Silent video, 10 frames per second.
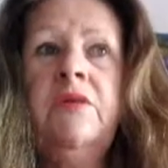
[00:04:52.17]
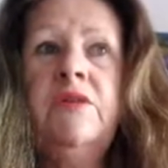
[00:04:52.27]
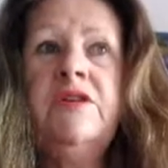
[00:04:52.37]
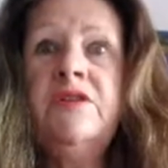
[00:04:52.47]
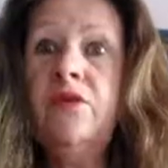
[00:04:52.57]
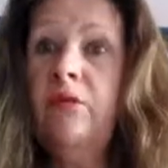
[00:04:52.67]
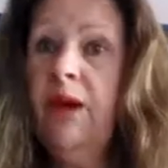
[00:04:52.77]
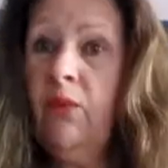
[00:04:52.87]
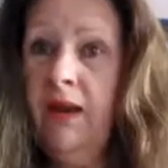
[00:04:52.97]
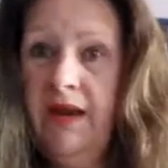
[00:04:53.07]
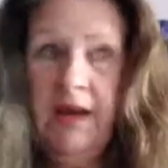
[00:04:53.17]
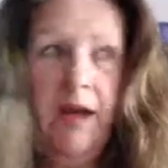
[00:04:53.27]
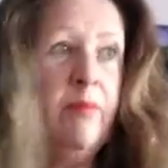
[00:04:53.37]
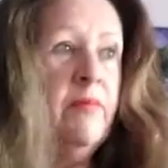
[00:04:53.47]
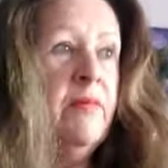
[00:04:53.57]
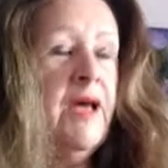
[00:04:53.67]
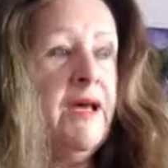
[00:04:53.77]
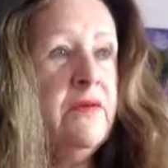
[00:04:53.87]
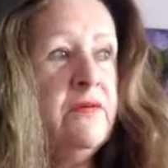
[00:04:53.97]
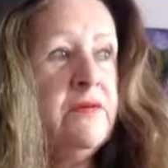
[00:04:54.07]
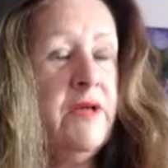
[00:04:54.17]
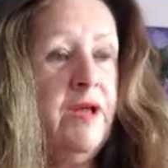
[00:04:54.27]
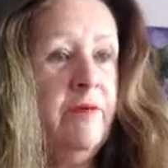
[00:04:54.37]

which is all about wake up and